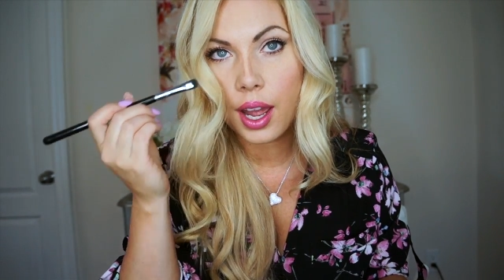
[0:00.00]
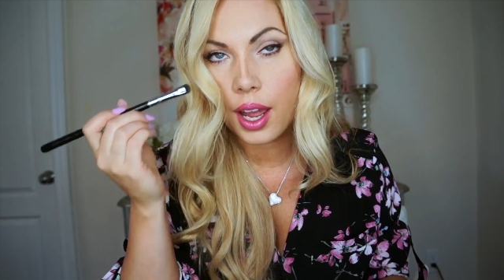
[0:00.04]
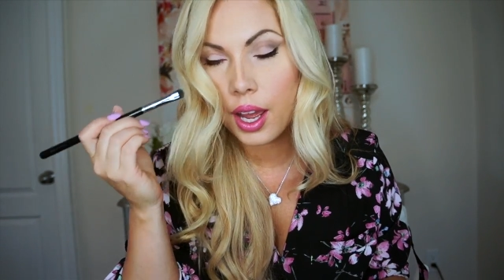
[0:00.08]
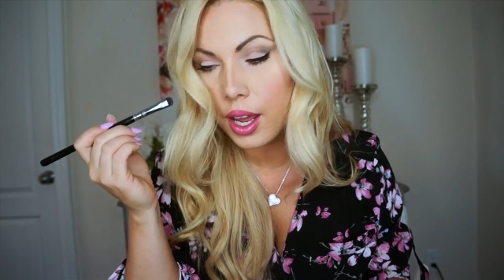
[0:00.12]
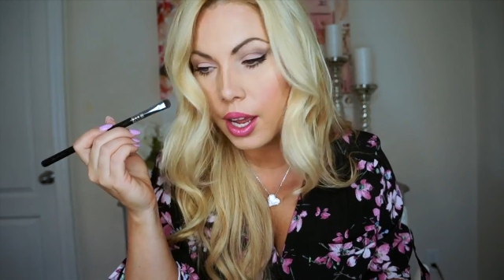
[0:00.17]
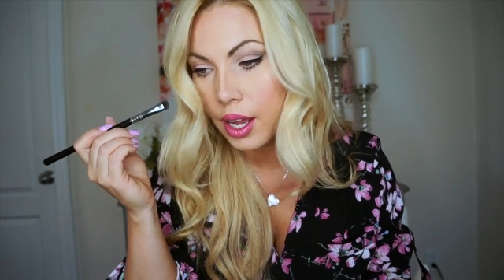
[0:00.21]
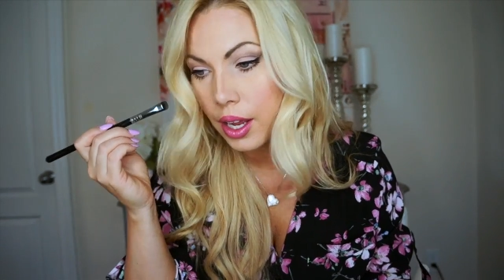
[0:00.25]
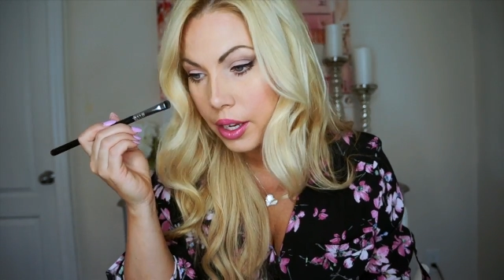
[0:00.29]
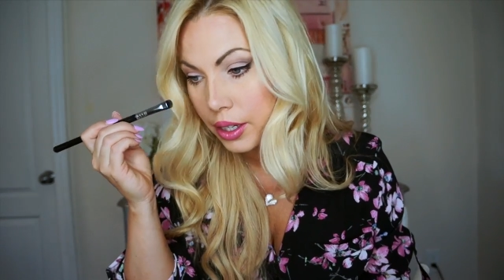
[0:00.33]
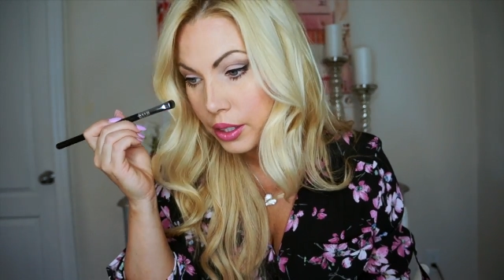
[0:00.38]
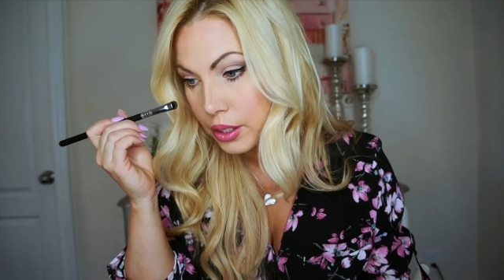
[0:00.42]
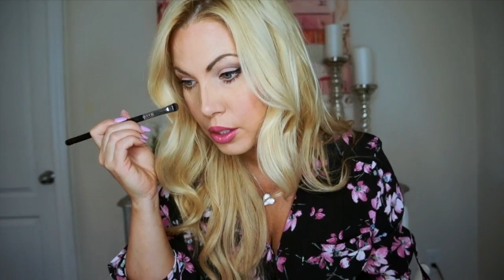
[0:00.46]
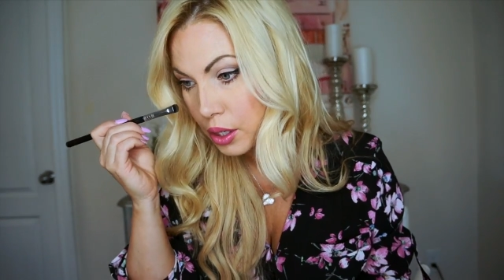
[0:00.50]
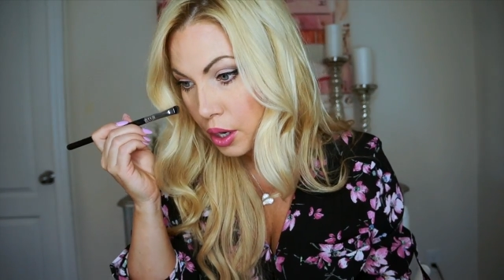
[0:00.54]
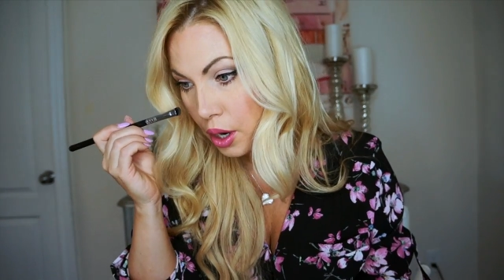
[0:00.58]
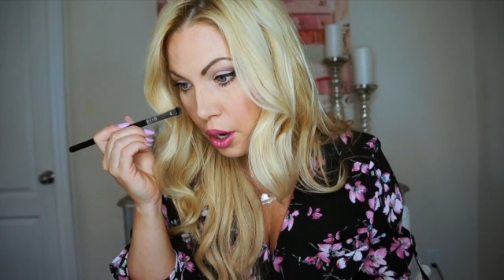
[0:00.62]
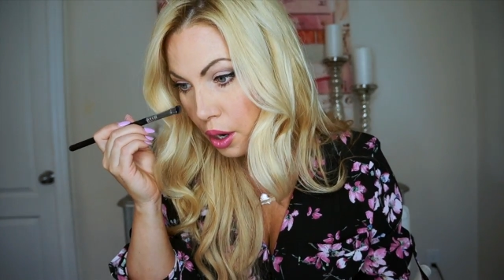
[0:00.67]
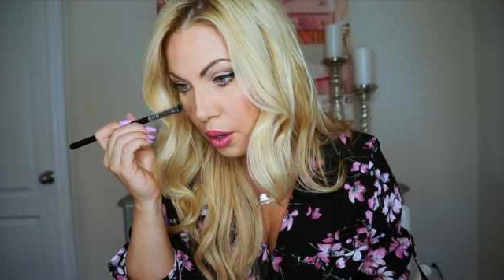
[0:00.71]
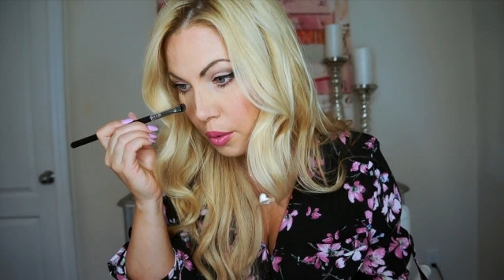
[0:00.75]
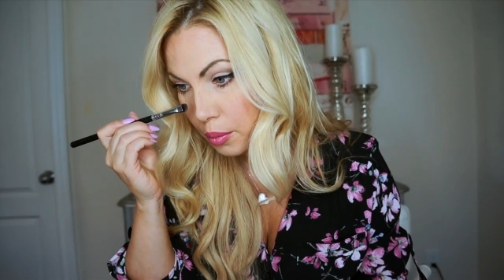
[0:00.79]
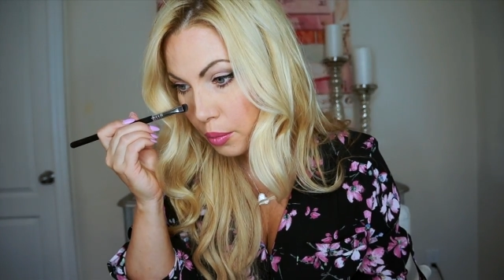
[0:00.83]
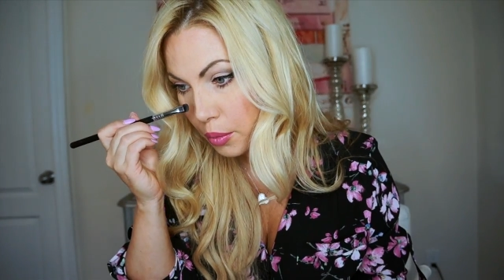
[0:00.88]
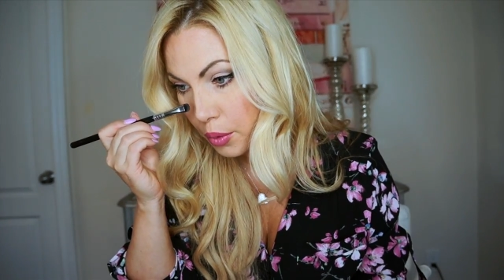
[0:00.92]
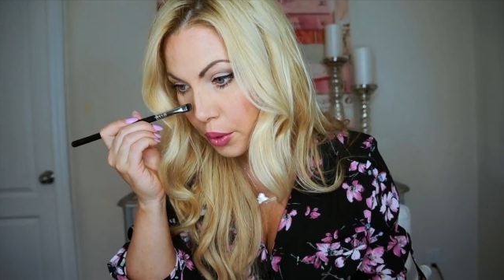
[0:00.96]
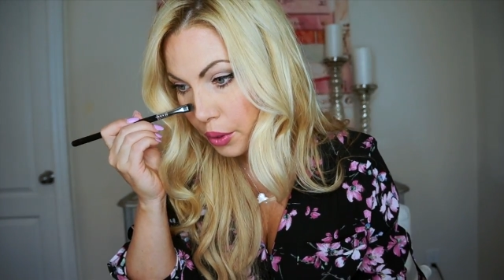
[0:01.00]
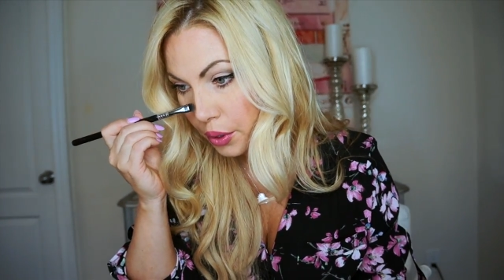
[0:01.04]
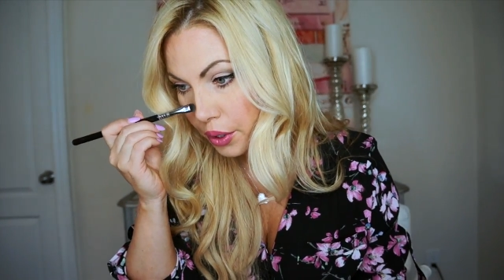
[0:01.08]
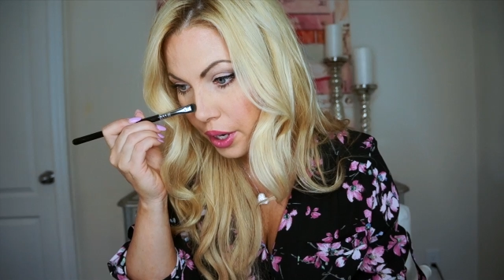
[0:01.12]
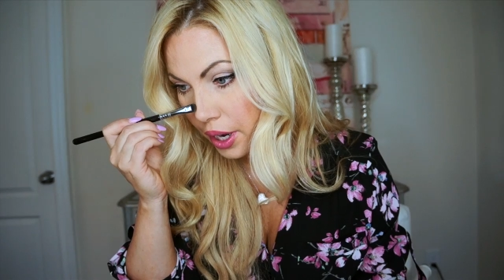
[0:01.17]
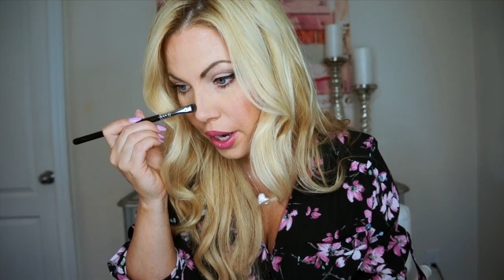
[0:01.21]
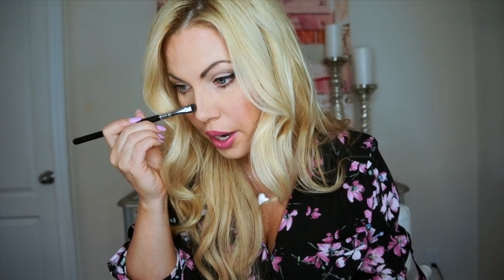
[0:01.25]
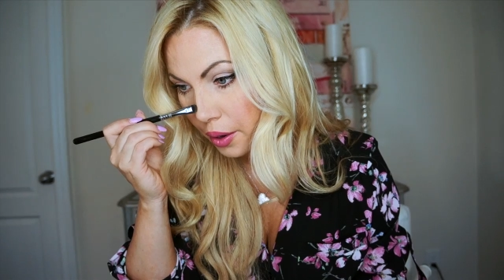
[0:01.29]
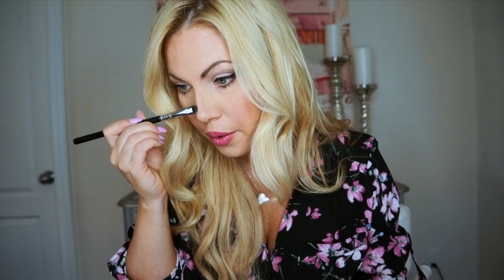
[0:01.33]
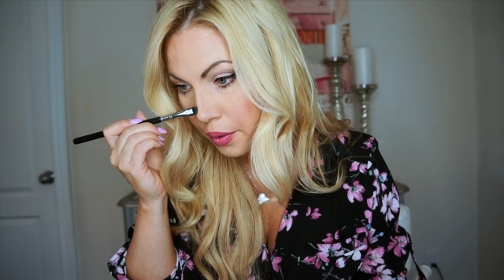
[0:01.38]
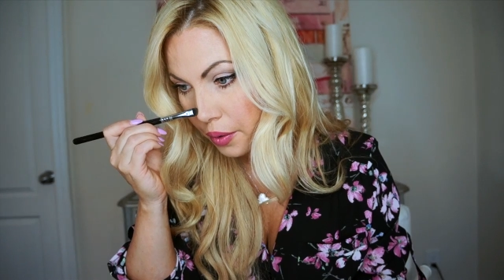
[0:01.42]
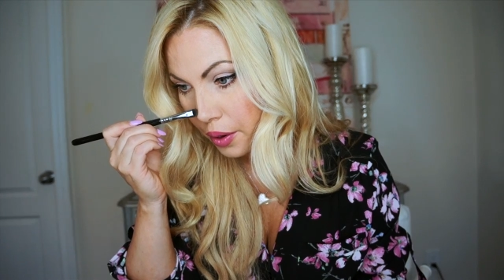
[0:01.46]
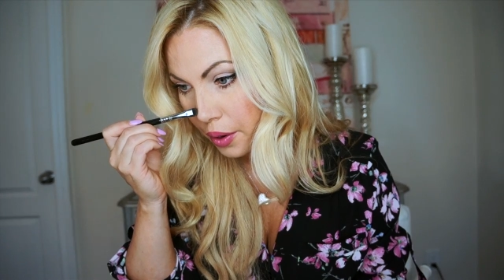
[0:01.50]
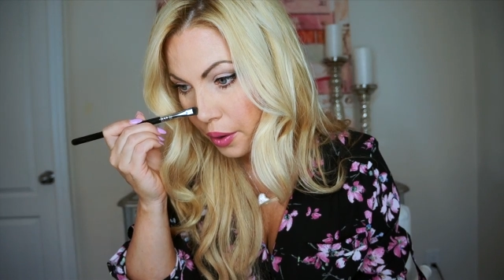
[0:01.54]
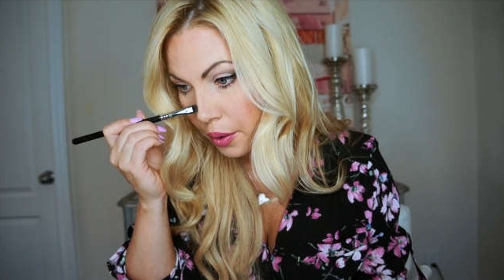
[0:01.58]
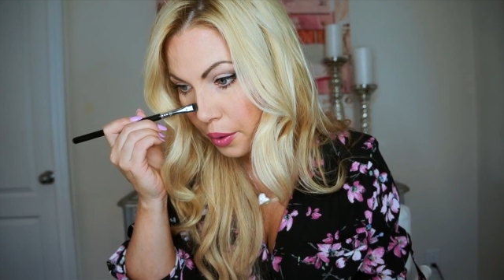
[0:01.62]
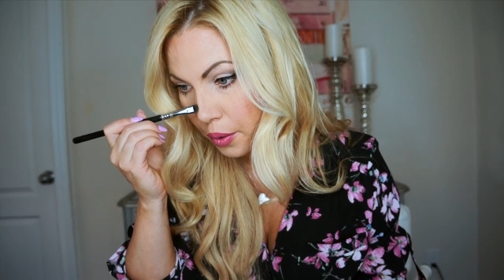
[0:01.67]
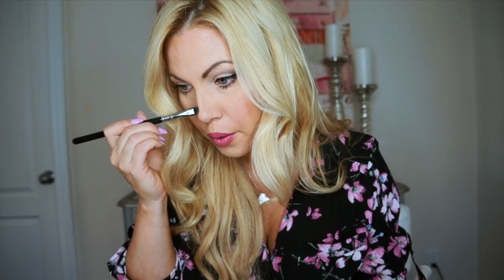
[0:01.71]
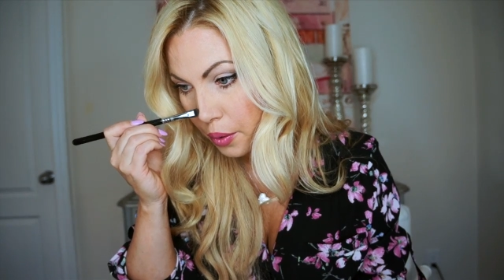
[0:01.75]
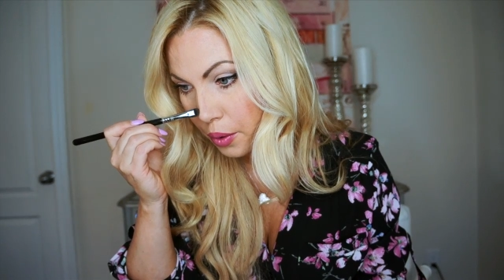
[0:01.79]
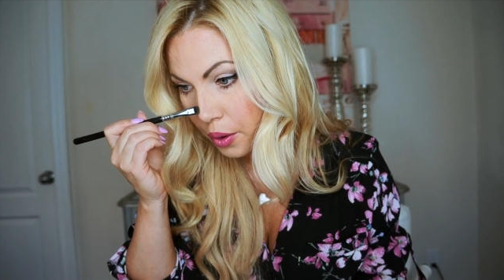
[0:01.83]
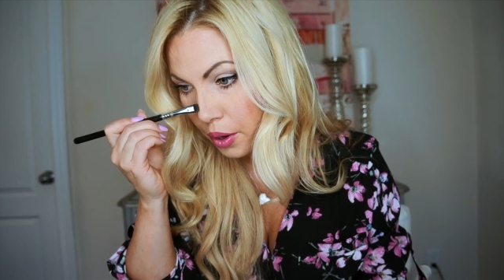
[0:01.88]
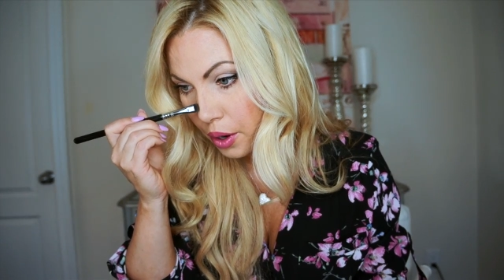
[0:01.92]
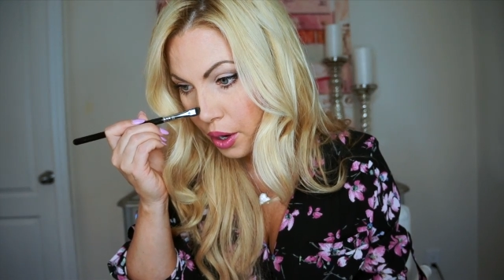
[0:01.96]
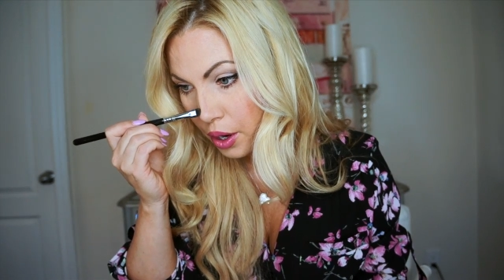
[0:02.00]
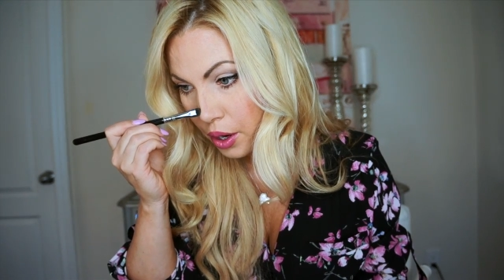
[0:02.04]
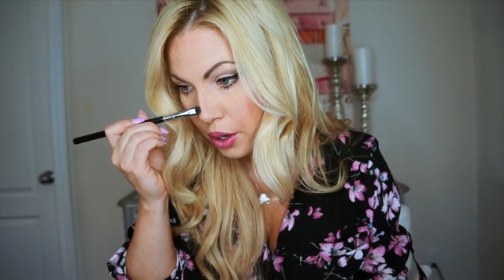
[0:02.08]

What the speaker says: and more narrow,